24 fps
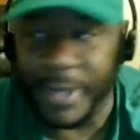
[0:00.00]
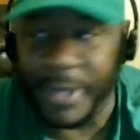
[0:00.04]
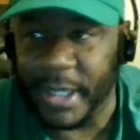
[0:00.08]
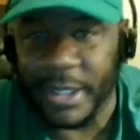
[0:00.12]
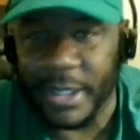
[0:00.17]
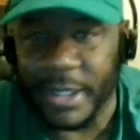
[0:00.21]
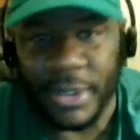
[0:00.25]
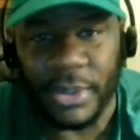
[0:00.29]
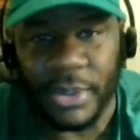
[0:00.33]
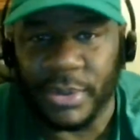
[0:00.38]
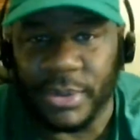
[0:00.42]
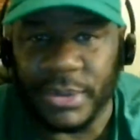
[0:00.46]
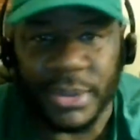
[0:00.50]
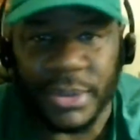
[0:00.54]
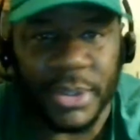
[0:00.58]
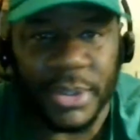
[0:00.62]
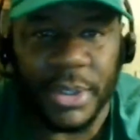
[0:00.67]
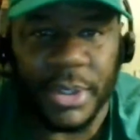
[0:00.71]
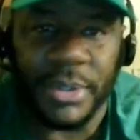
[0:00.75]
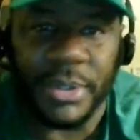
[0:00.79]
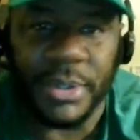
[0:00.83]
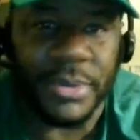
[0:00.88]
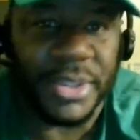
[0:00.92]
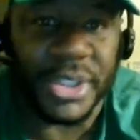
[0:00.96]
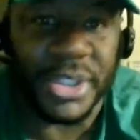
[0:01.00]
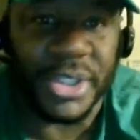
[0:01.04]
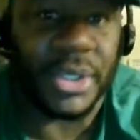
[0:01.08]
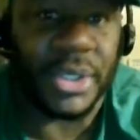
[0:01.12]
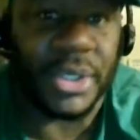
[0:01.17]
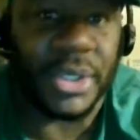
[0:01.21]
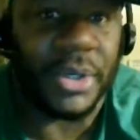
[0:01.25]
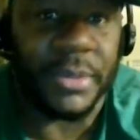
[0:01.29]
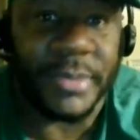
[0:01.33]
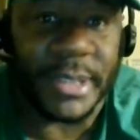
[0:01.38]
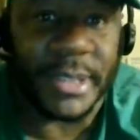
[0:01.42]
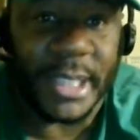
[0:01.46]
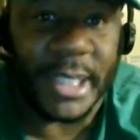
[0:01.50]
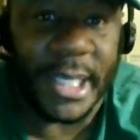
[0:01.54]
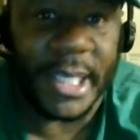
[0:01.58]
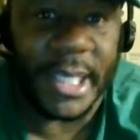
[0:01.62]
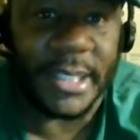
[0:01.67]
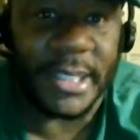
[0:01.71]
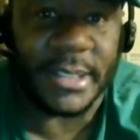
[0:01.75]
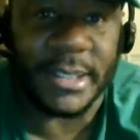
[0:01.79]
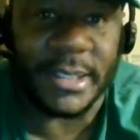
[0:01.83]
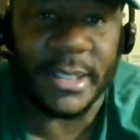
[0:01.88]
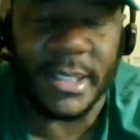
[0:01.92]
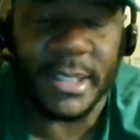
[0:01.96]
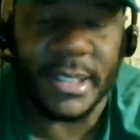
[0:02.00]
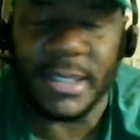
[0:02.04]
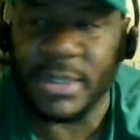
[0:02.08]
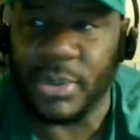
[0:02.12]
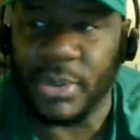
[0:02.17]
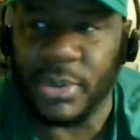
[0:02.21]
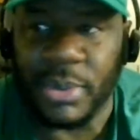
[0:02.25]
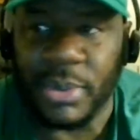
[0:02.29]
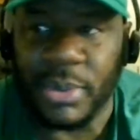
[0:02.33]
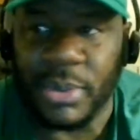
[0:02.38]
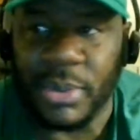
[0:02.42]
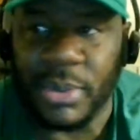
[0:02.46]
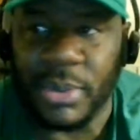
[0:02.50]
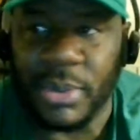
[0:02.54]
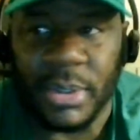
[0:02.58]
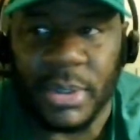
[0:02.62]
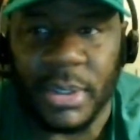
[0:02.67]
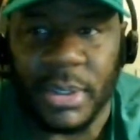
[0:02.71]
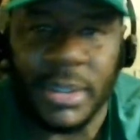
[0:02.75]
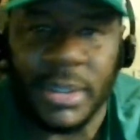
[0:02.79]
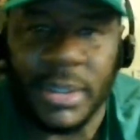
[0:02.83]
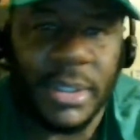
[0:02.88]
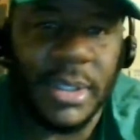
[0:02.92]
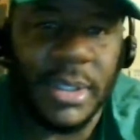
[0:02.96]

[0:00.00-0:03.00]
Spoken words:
depending on the circumstances or